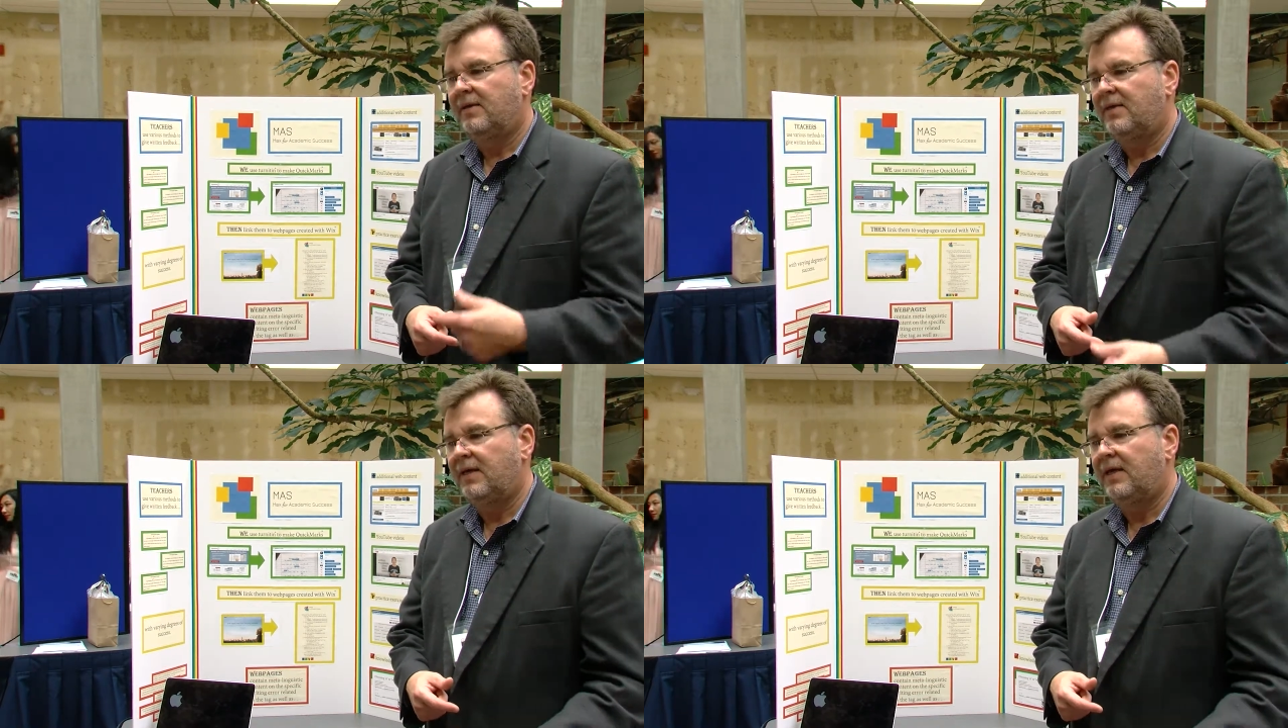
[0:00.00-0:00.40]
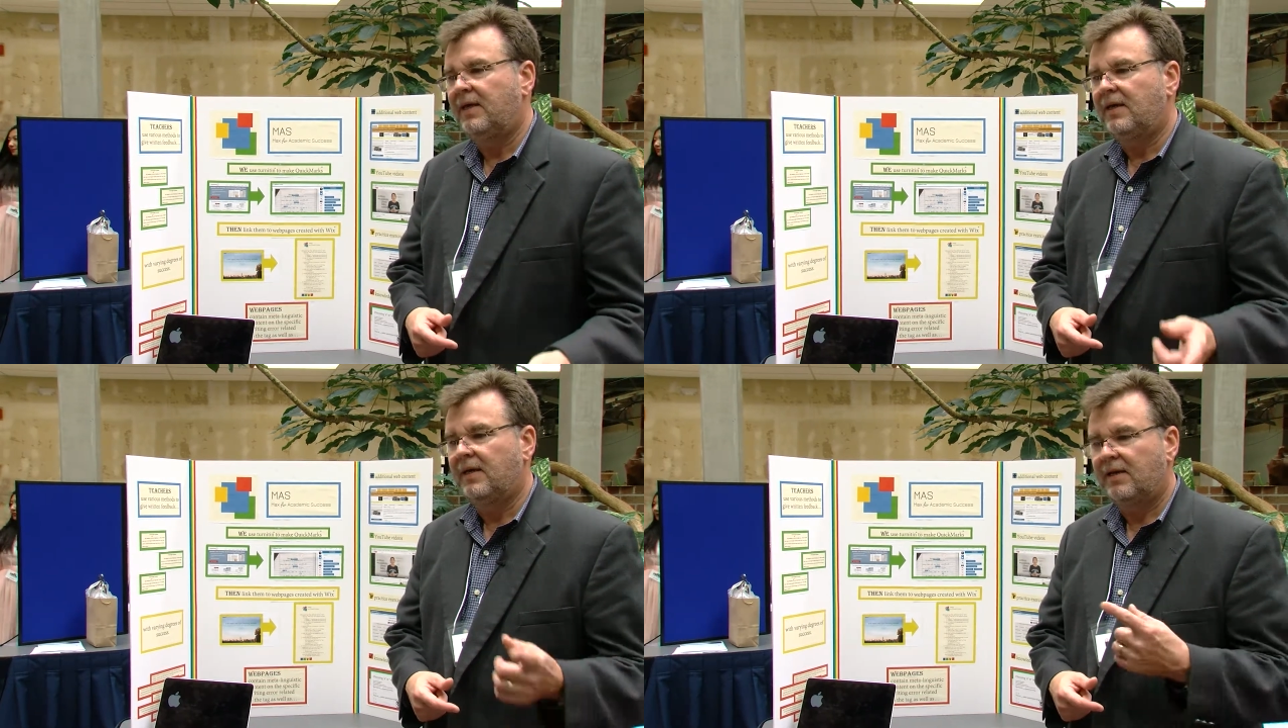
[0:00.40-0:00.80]

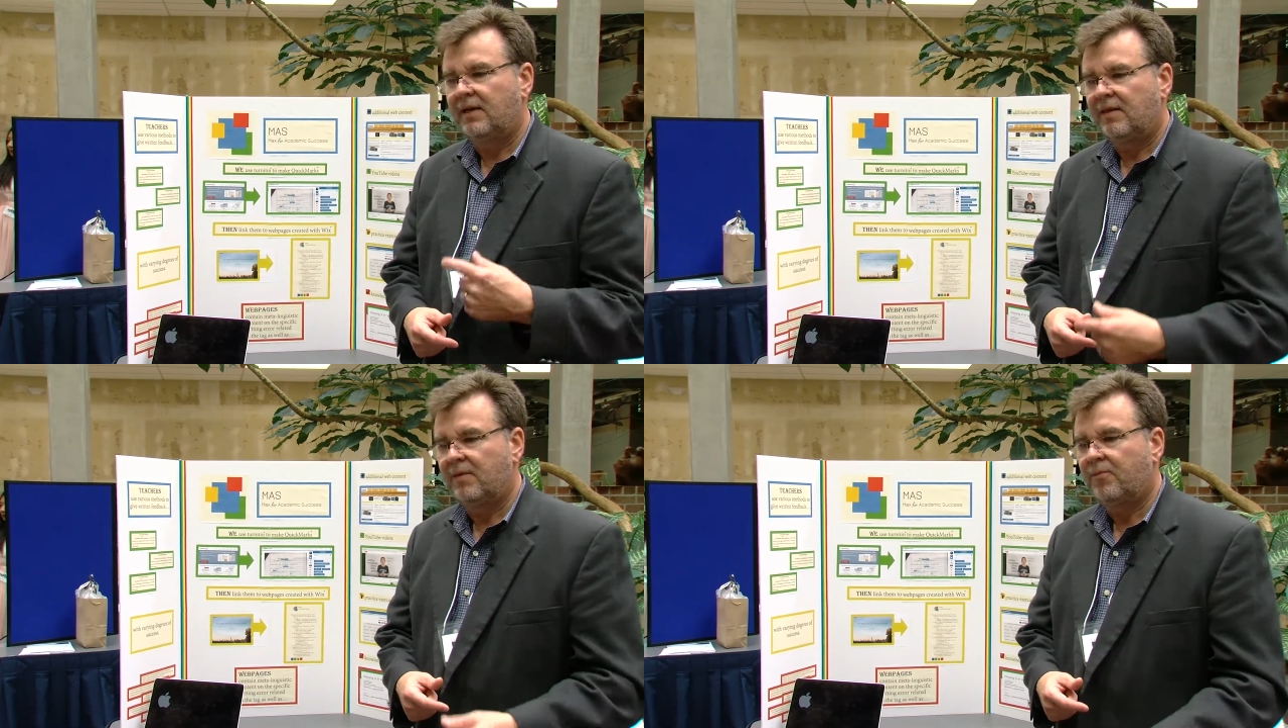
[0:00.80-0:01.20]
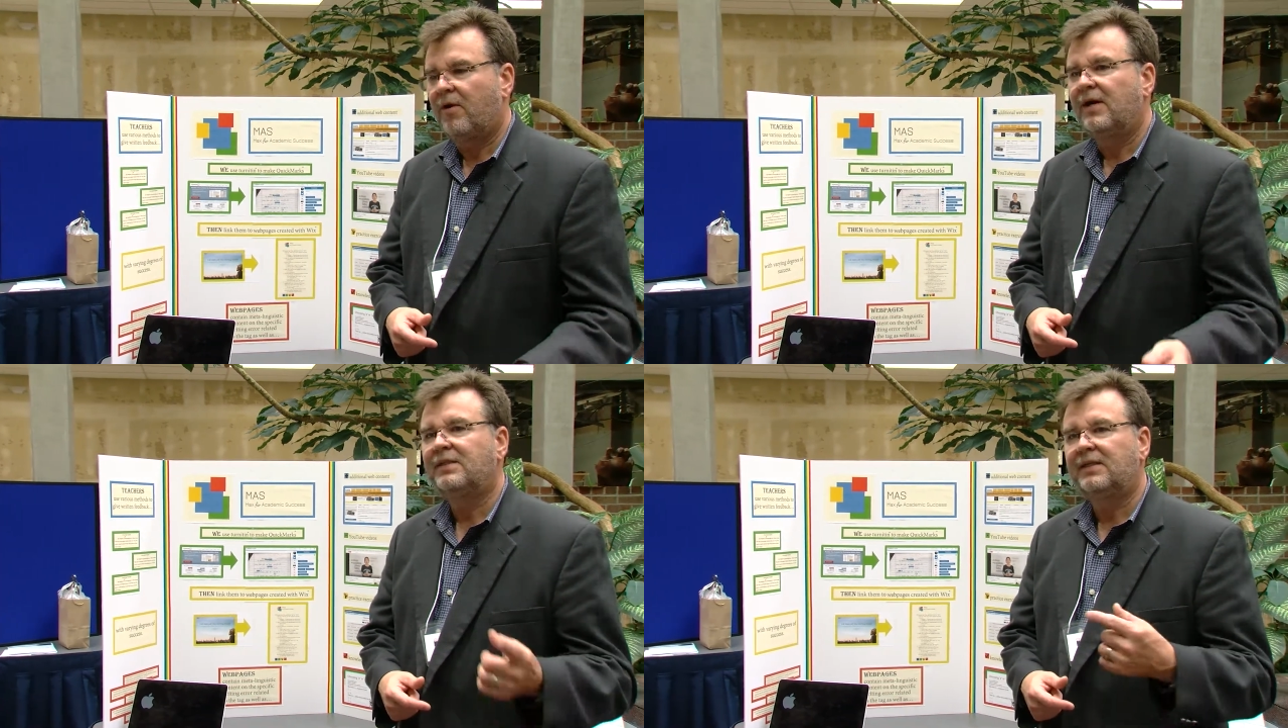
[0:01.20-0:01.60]
the
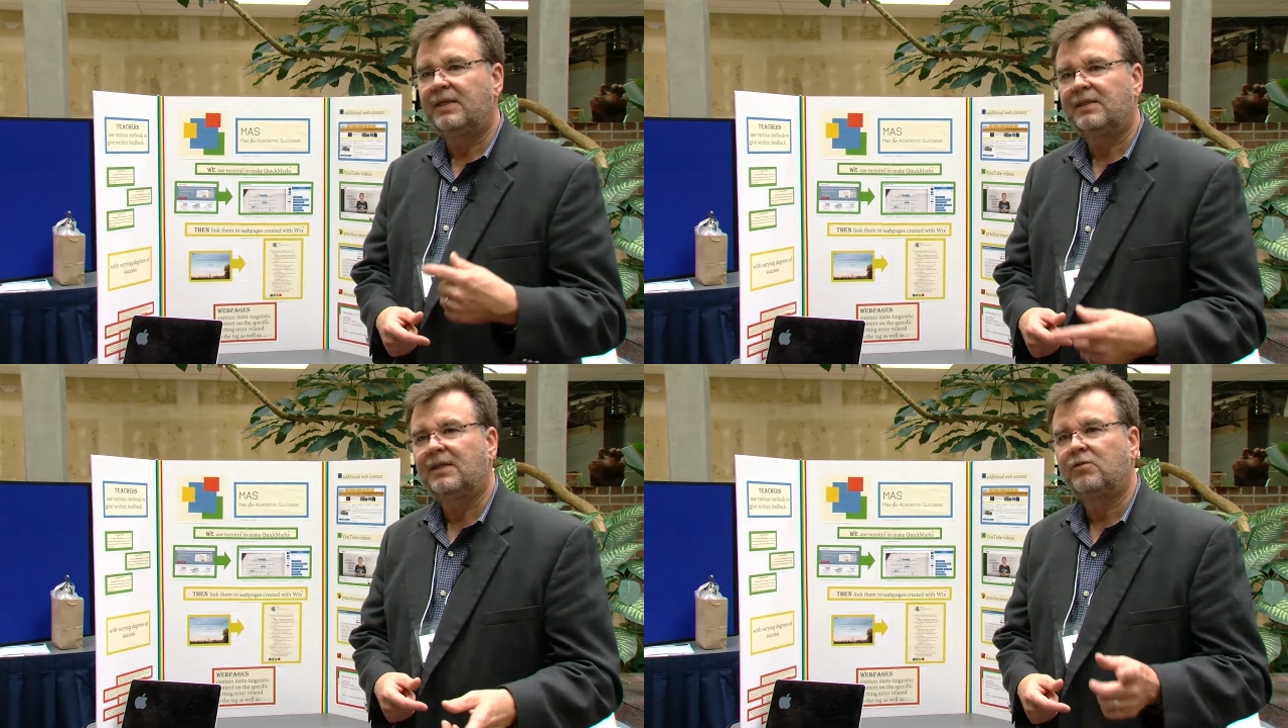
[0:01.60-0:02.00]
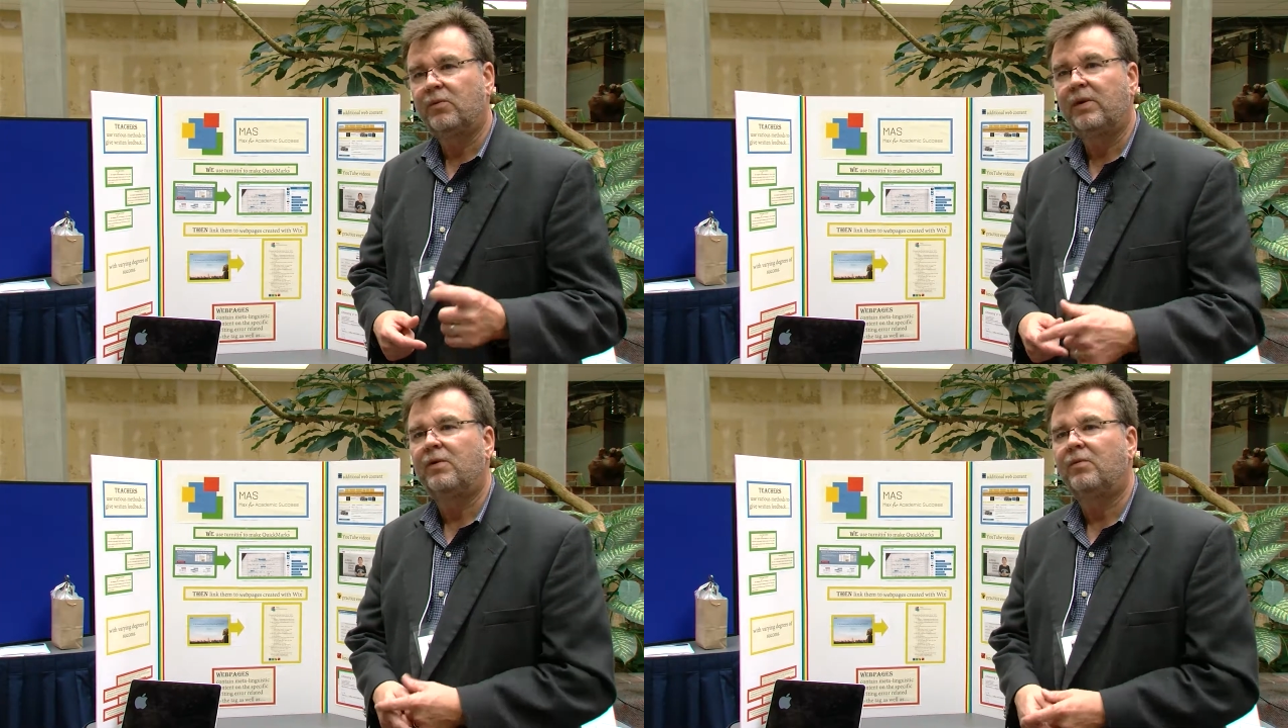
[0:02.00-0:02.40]
process as
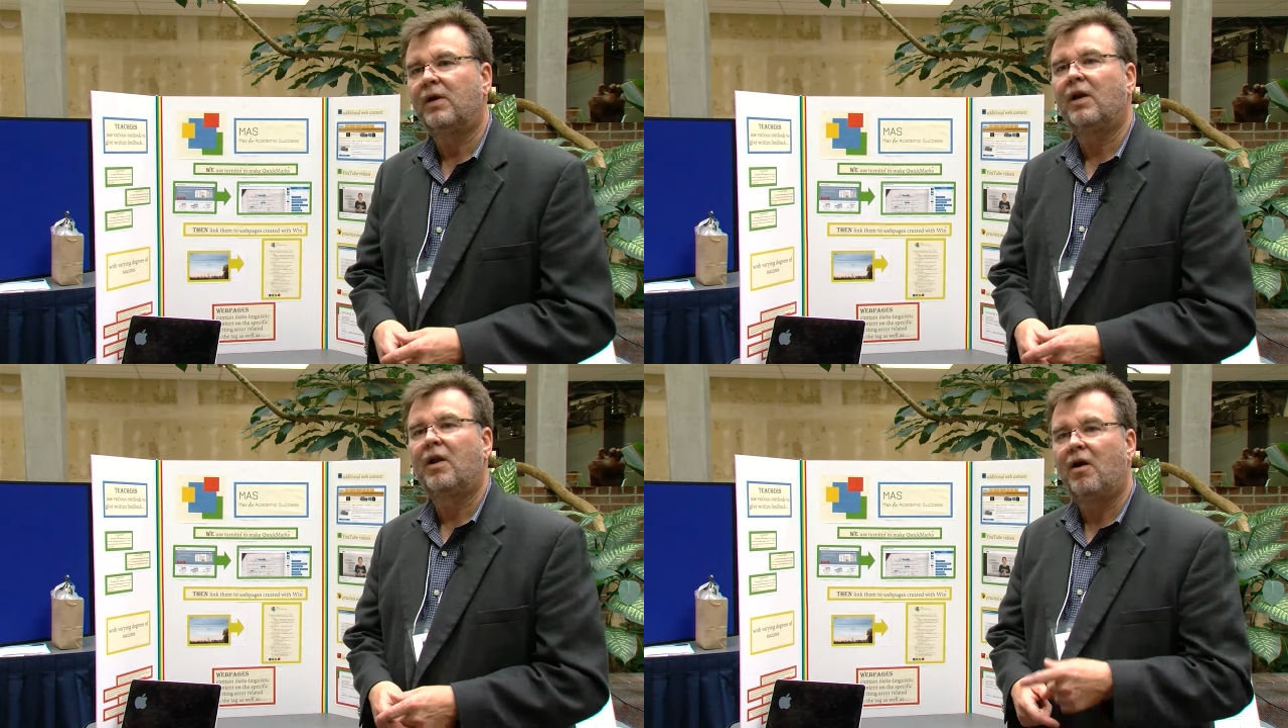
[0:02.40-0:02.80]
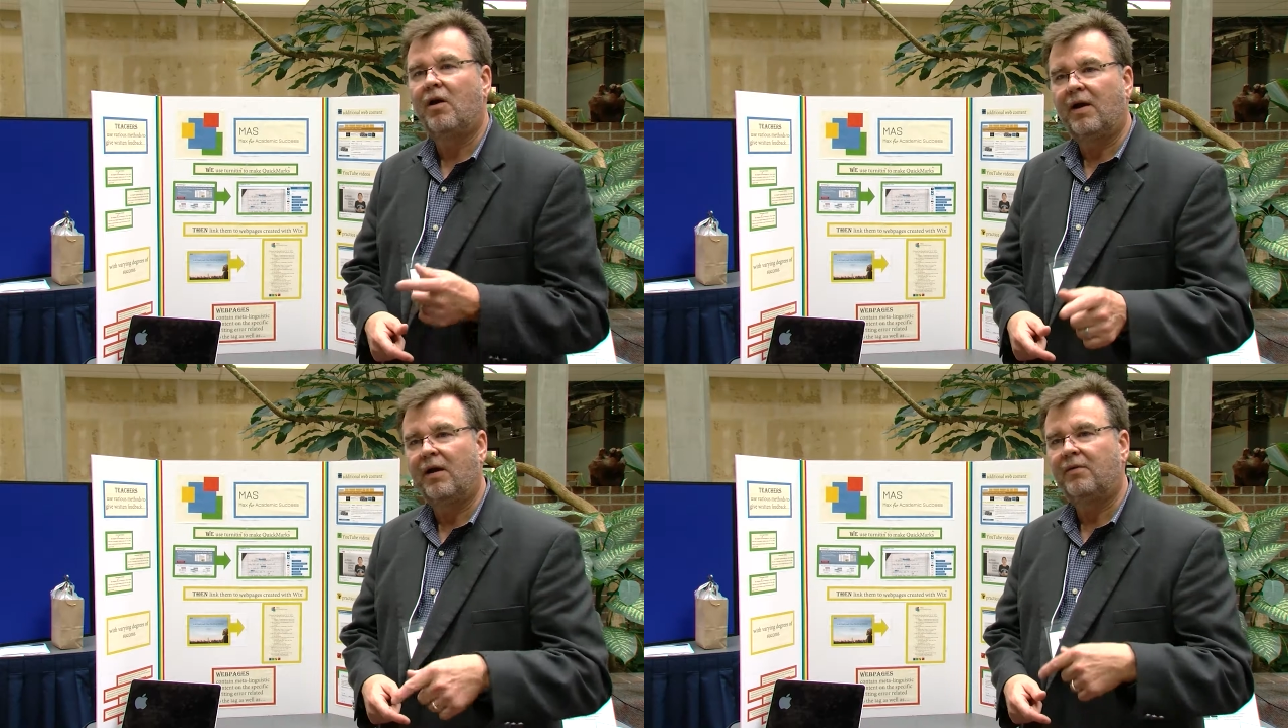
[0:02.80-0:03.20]
we went
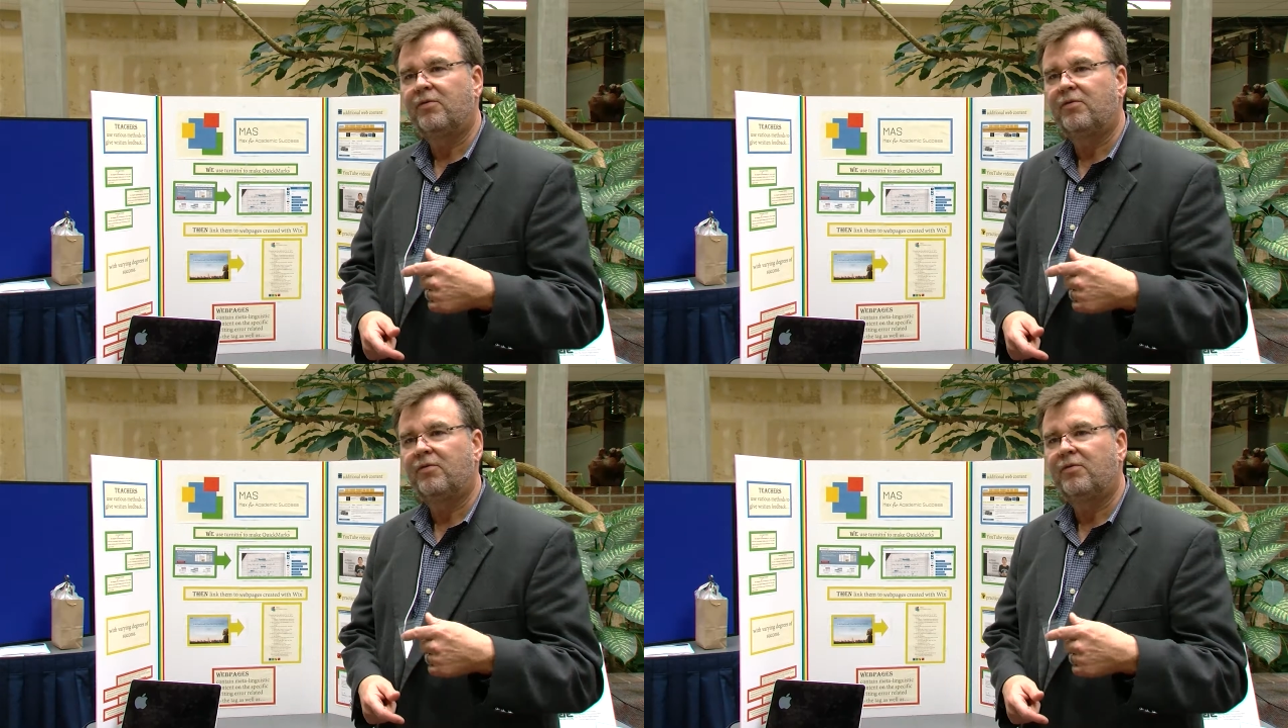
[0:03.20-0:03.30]
along